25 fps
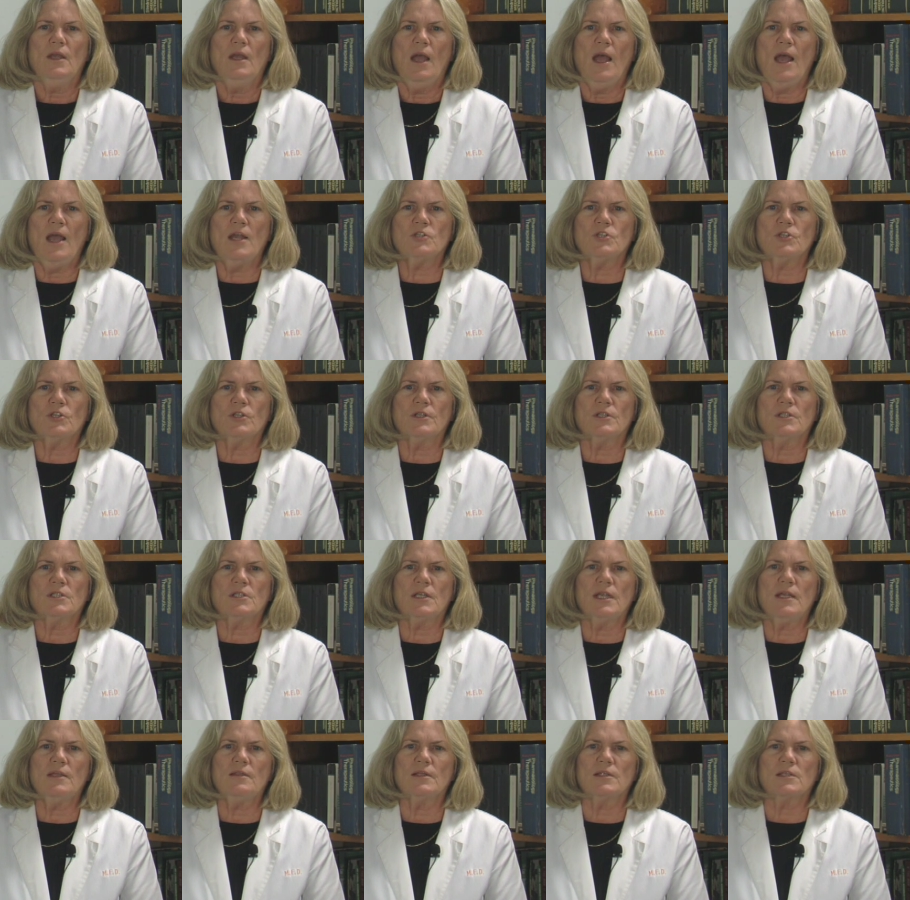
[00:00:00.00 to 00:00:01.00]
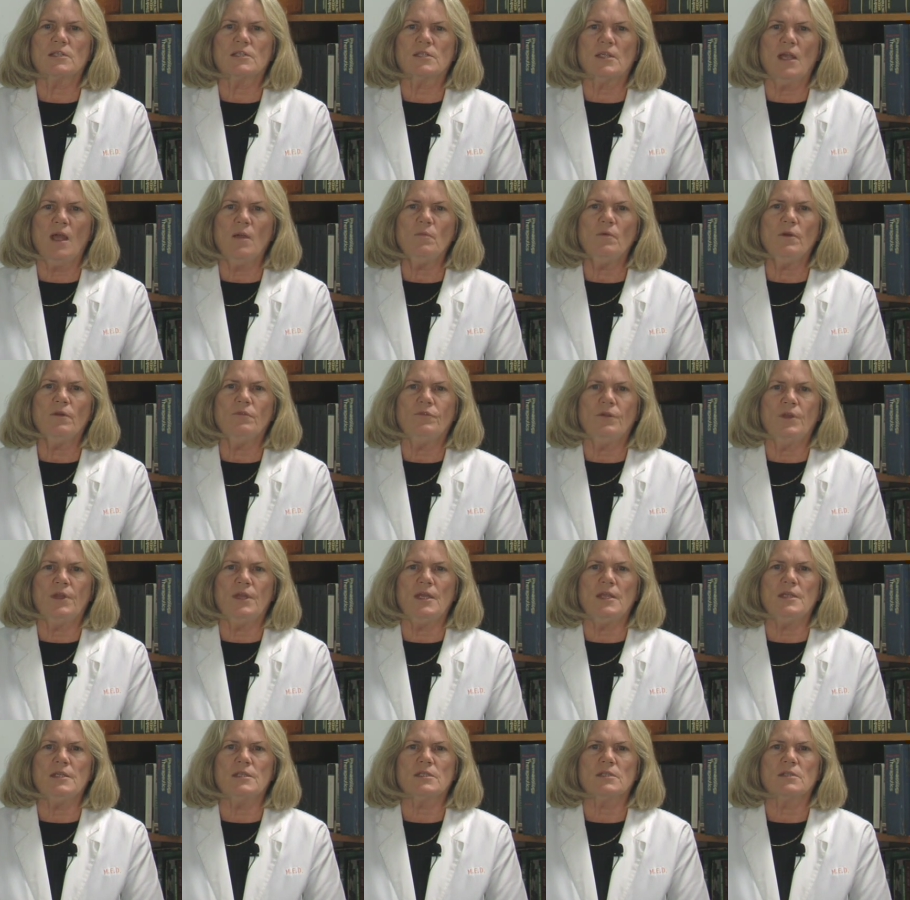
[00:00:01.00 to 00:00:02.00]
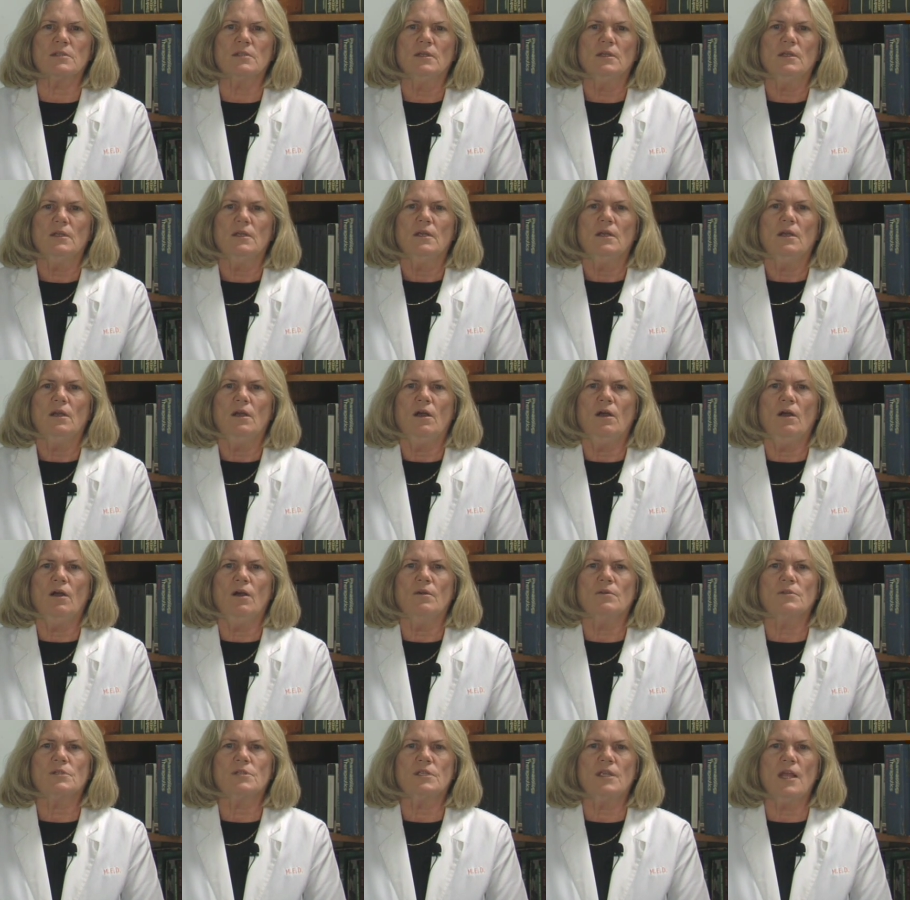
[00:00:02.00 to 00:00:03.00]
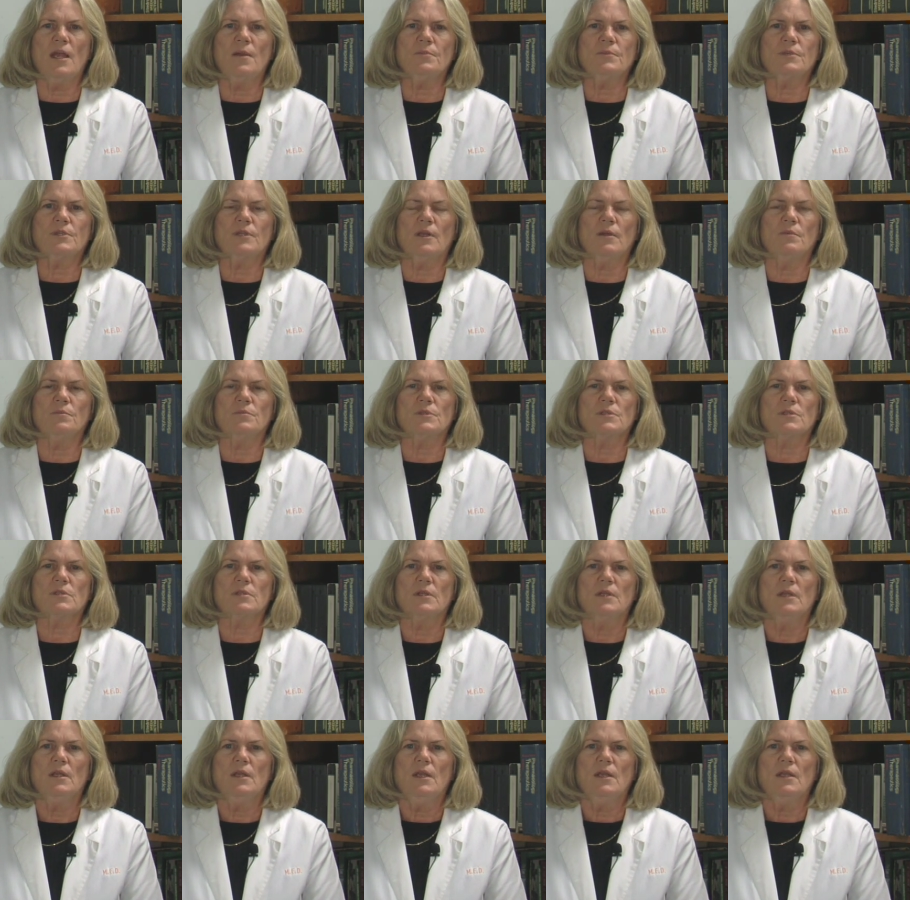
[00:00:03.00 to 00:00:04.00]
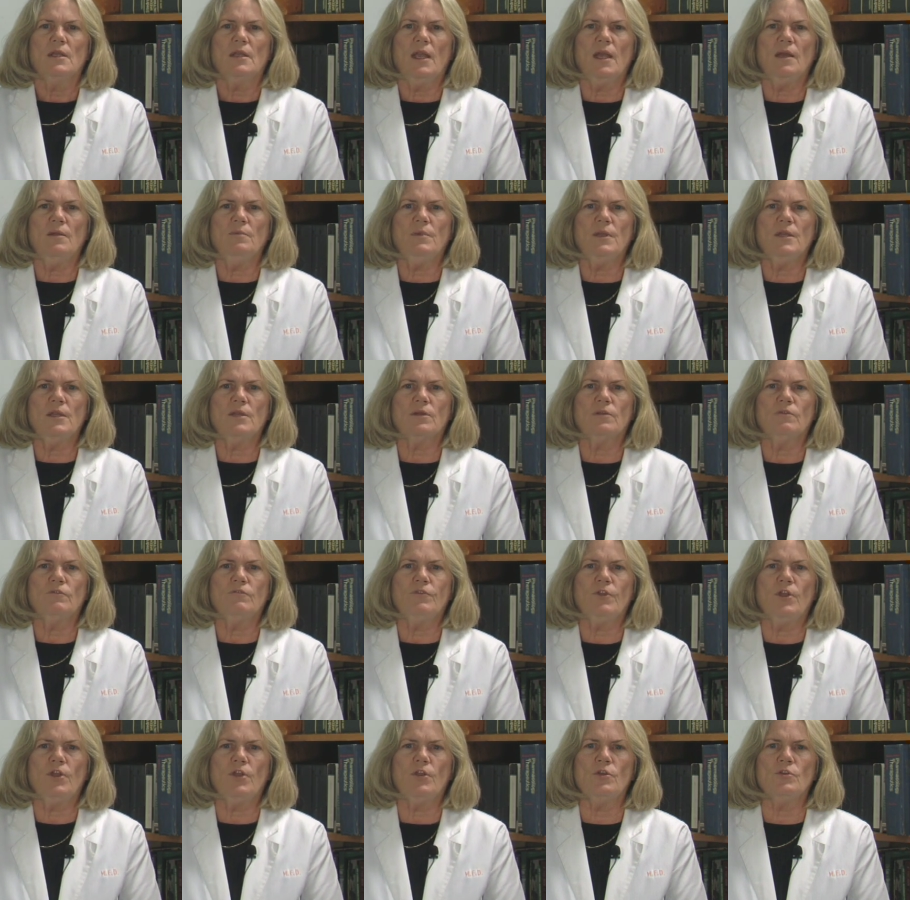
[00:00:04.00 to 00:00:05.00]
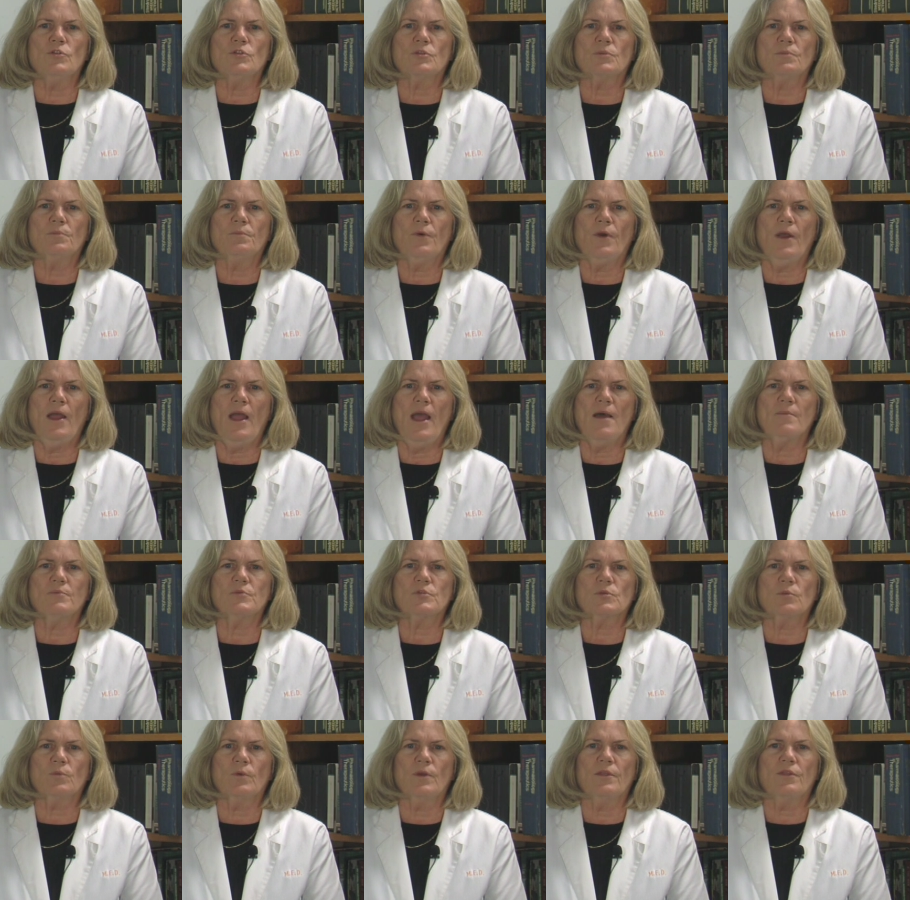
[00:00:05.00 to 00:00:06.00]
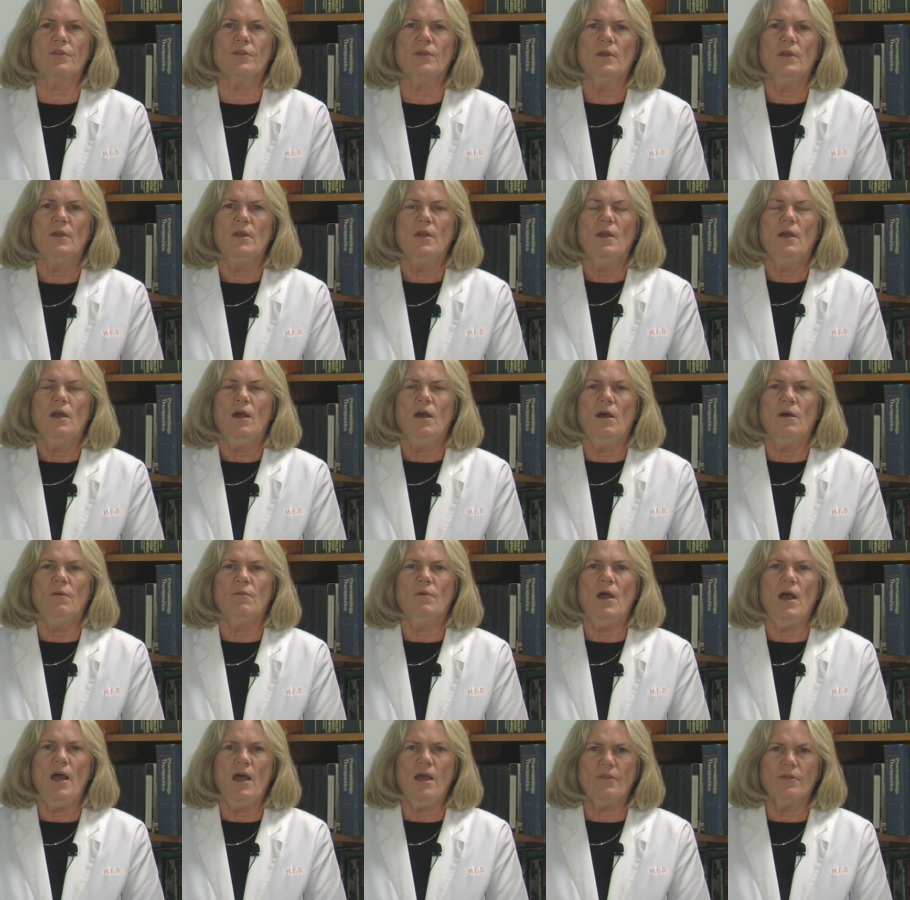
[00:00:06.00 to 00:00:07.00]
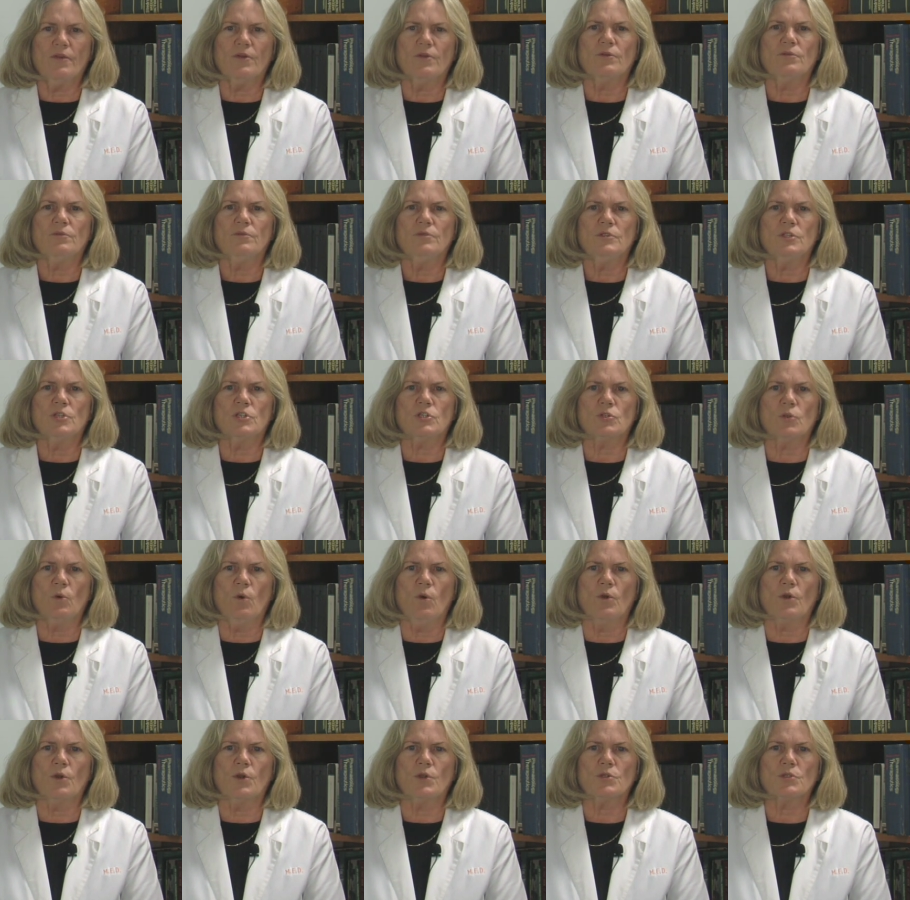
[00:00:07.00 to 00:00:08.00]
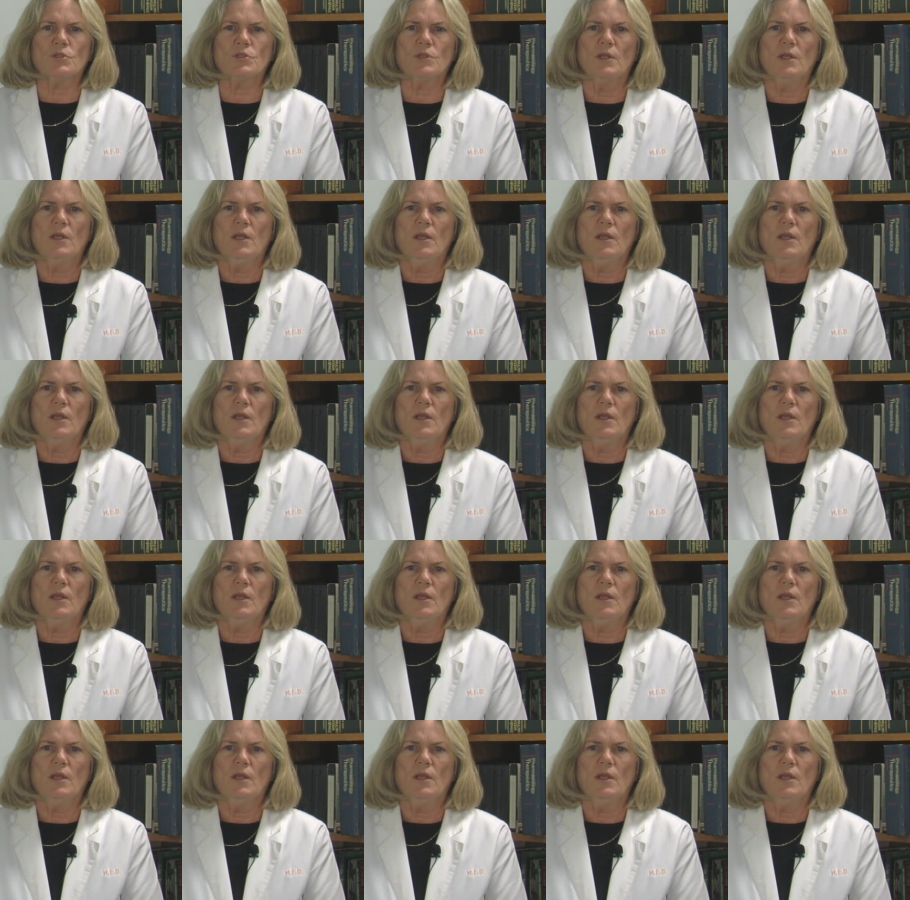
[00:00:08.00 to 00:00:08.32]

As you can see that some of these symptoms can be confused perhaps with other disorders,